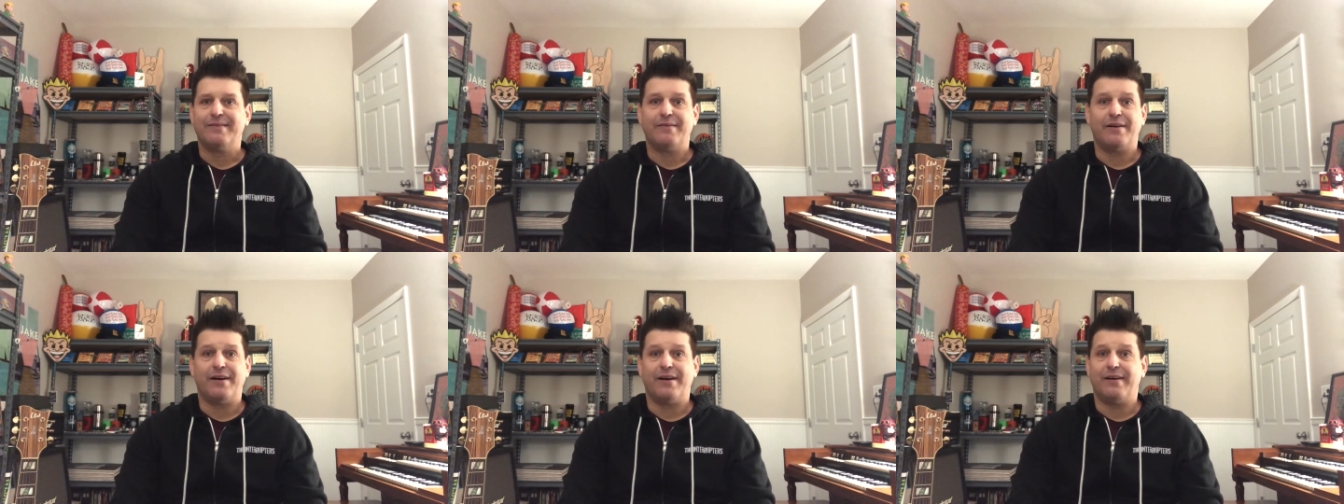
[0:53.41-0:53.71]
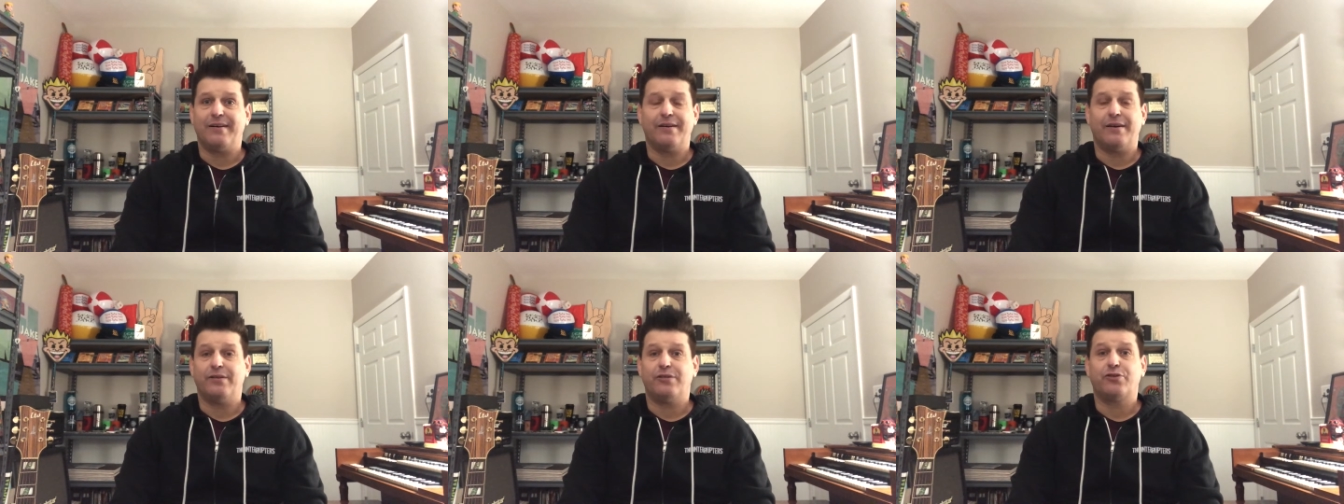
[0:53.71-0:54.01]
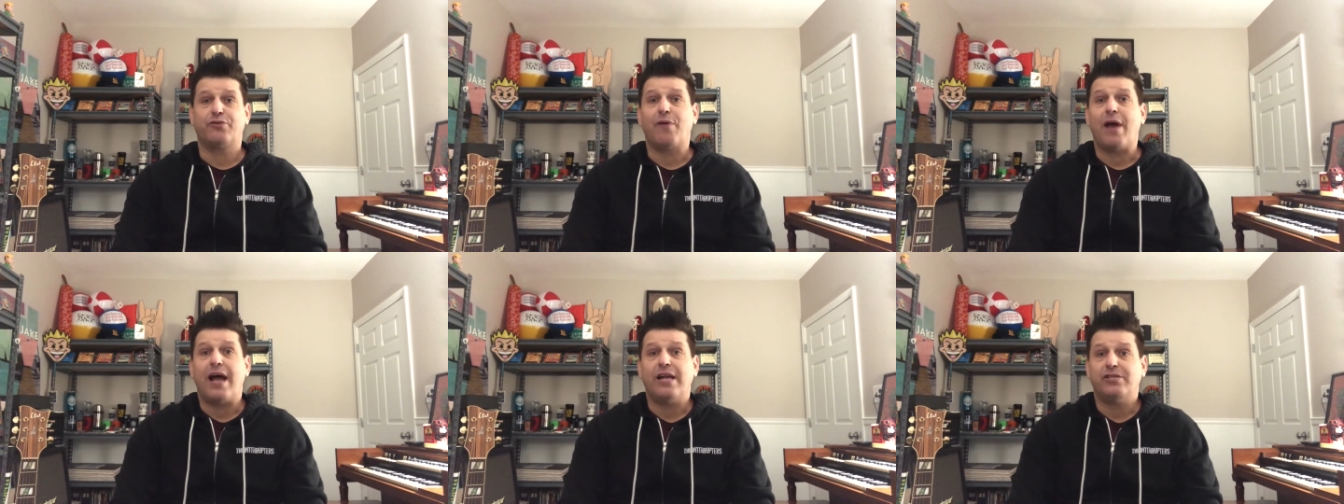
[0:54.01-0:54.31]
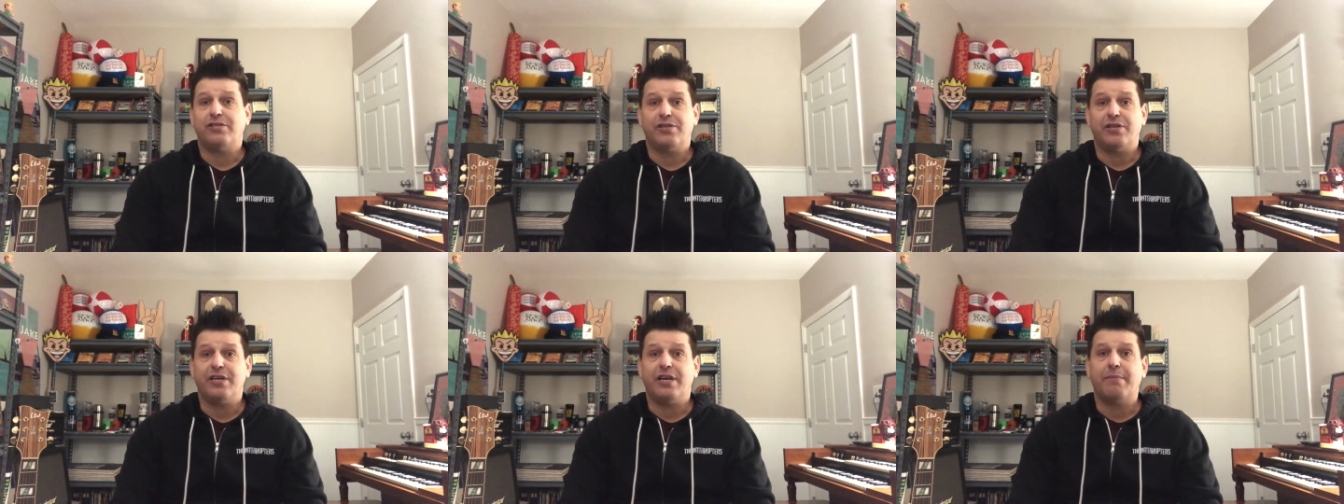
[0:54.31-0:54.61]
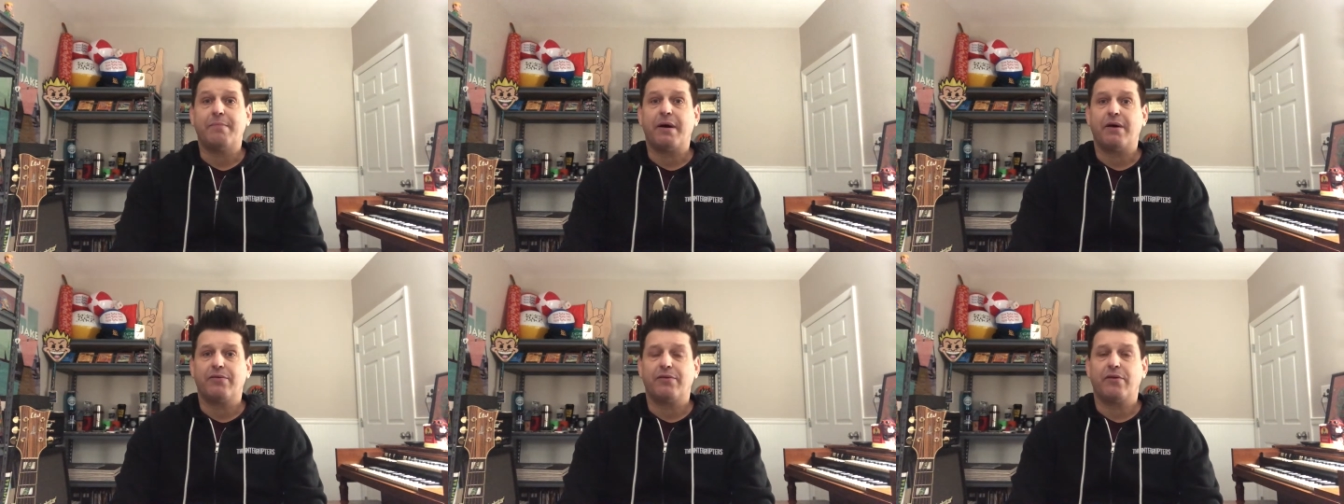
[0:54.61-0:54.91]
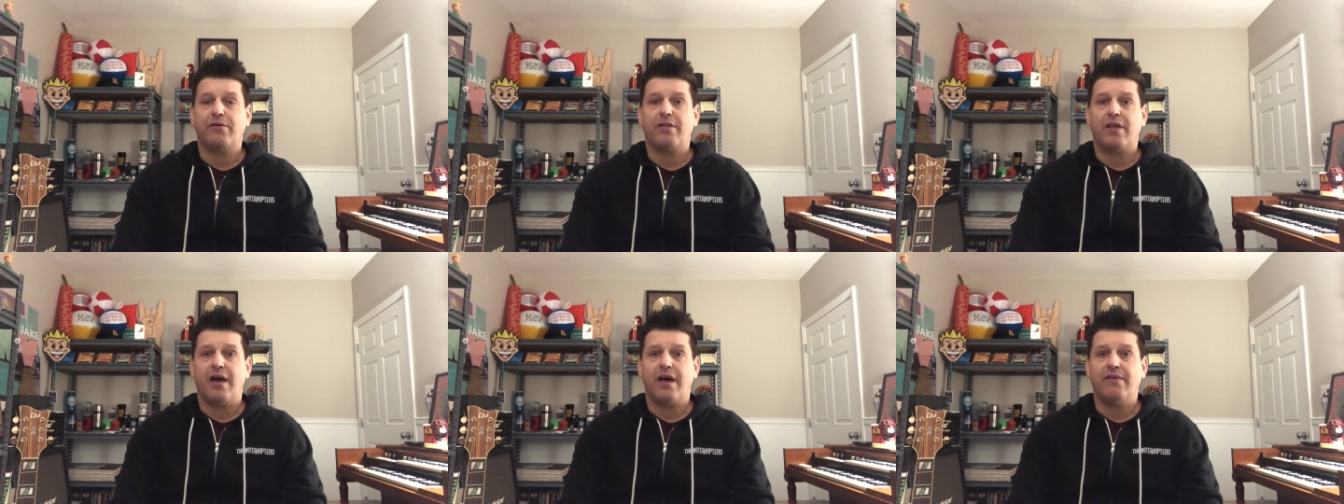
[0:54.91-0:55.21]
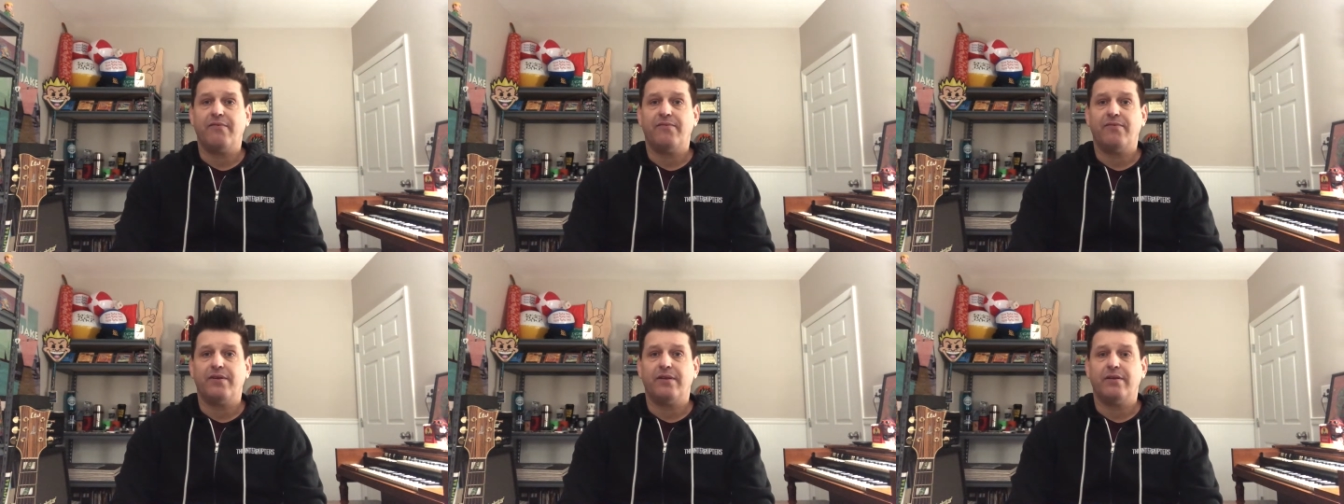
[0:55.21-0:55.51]
uh, a tragedy about their
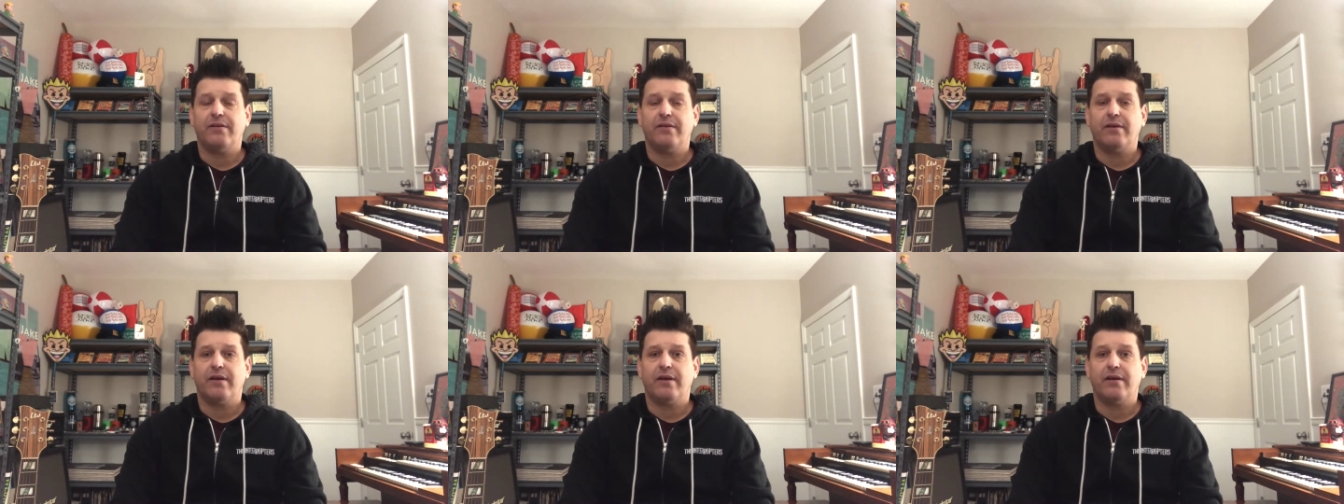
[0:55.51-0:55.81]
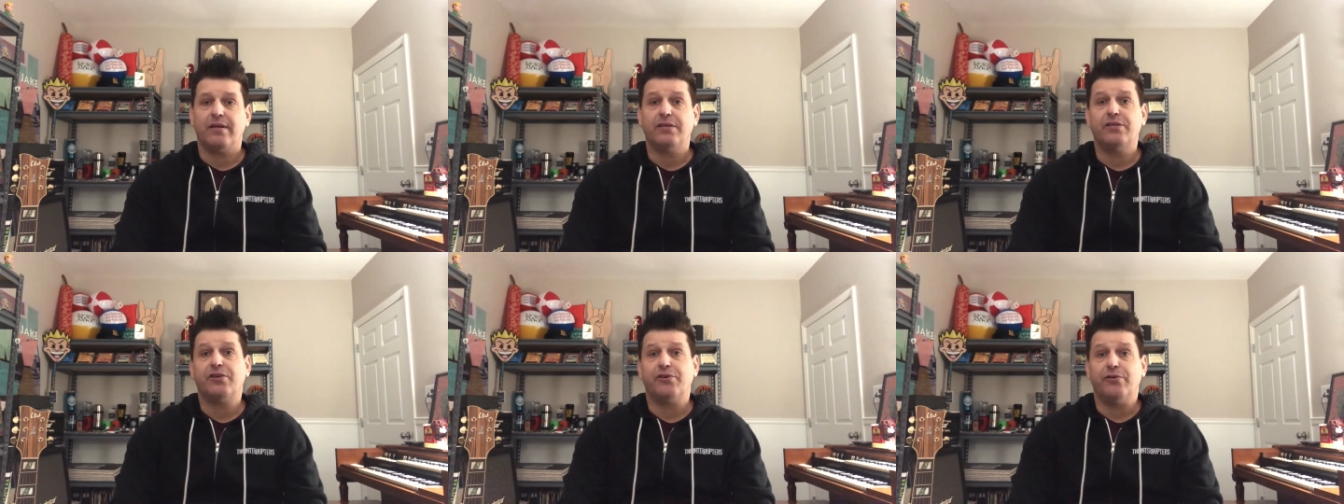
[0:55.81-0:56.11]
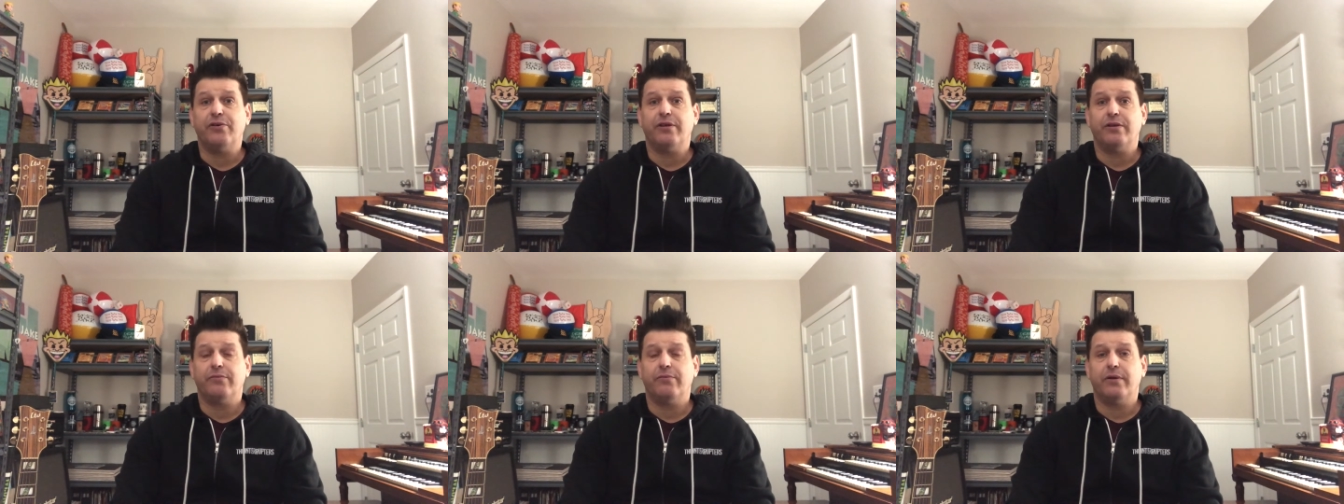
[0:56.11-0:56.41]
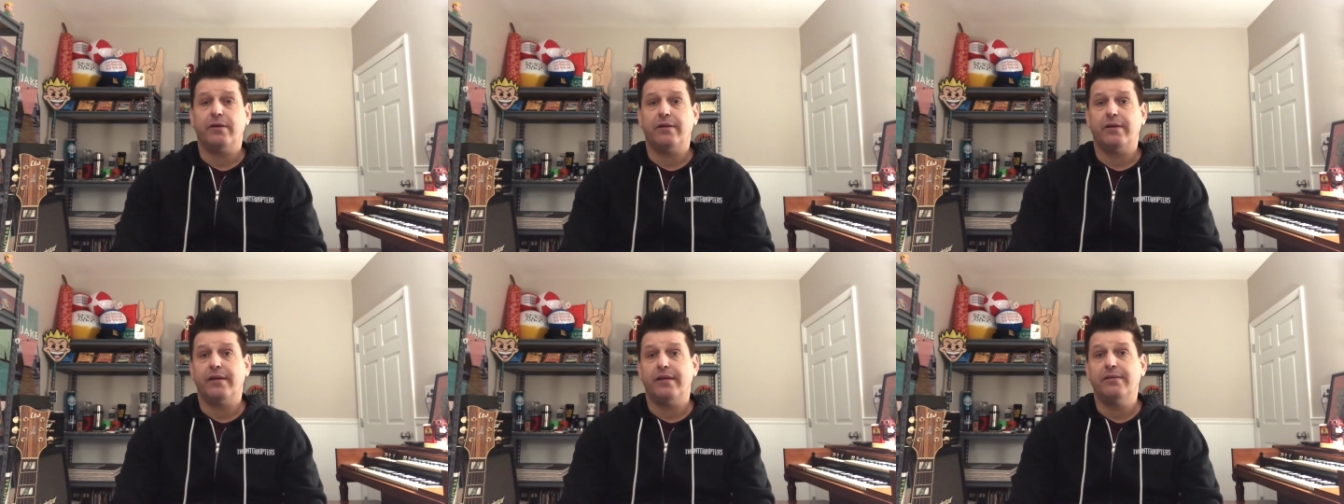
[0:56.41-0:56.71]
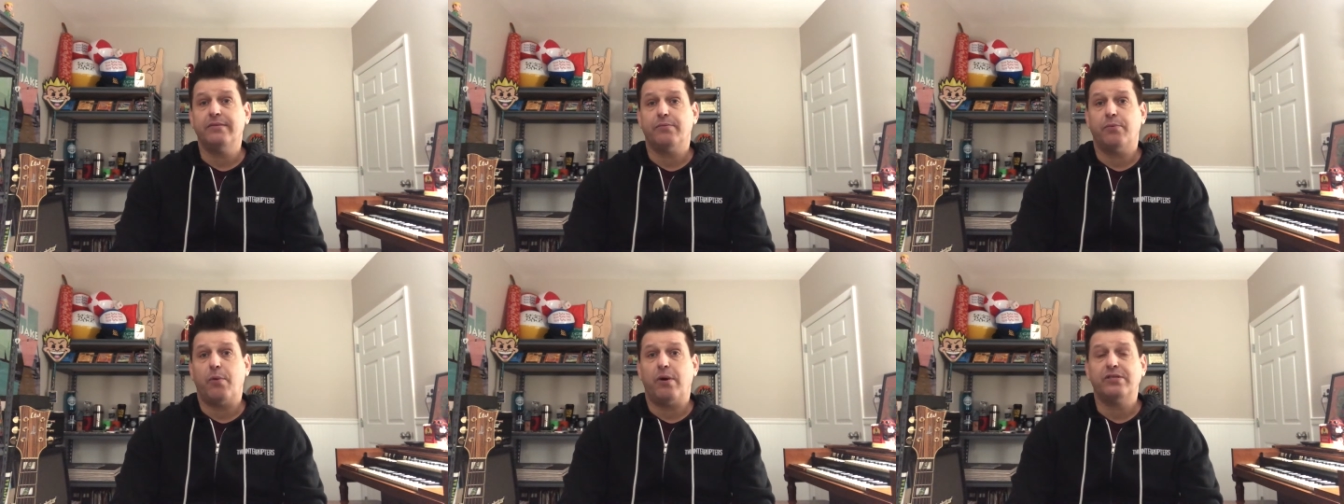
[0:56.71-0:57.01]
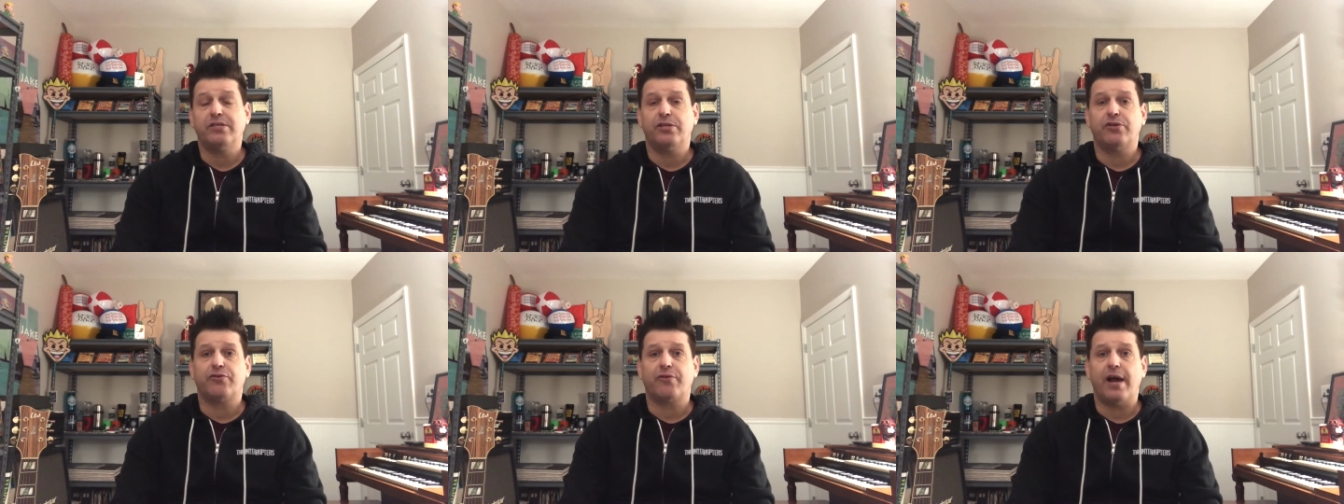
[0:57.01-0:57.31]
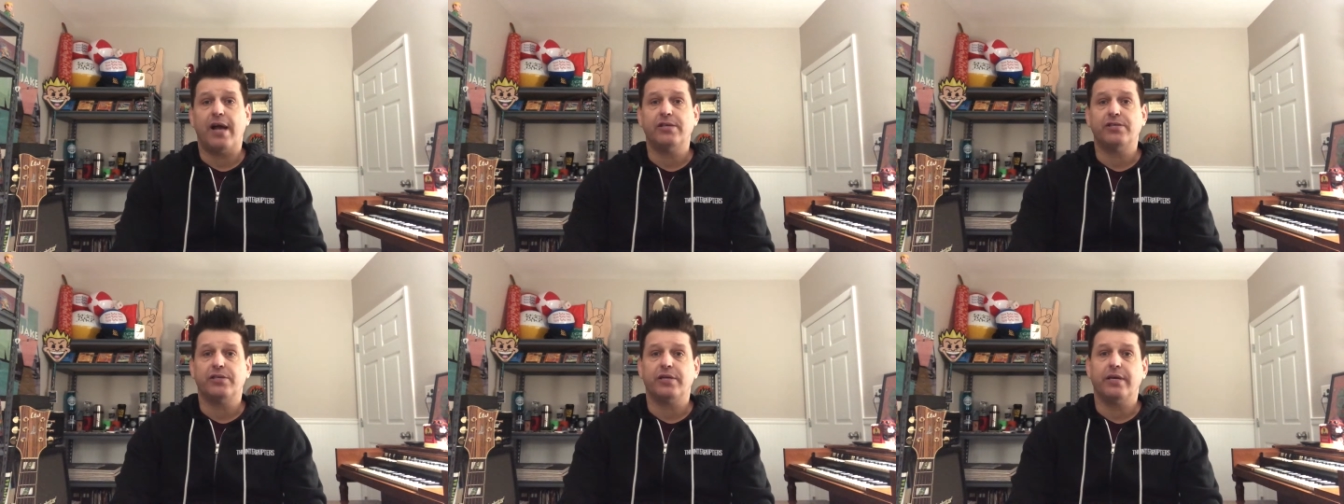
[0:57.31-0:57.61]
life, and uh, in turn, it, it, is, it, was a
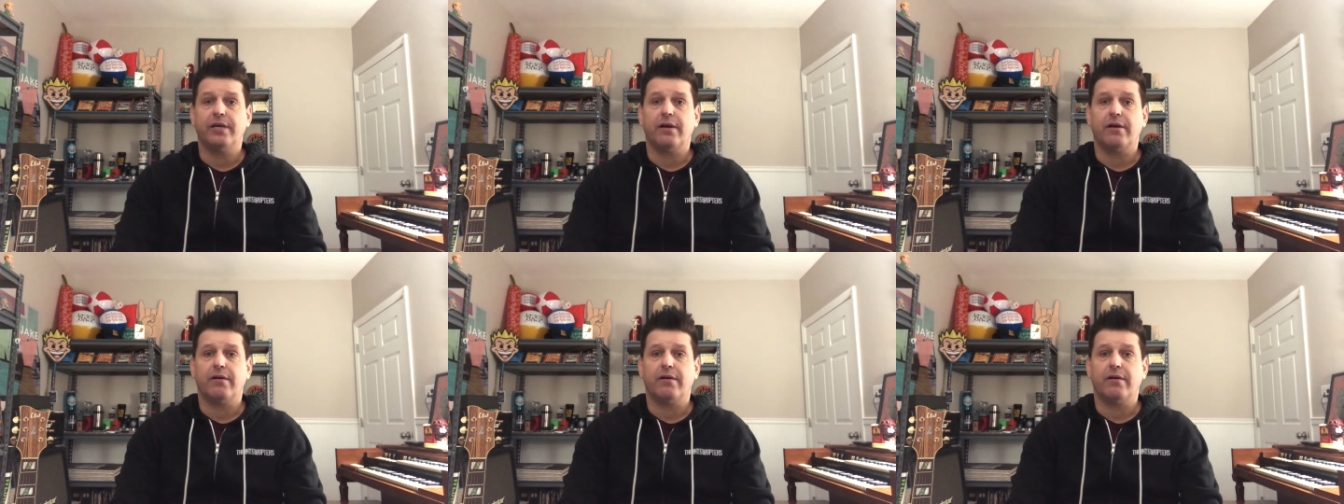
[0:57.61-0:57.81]
tragedy.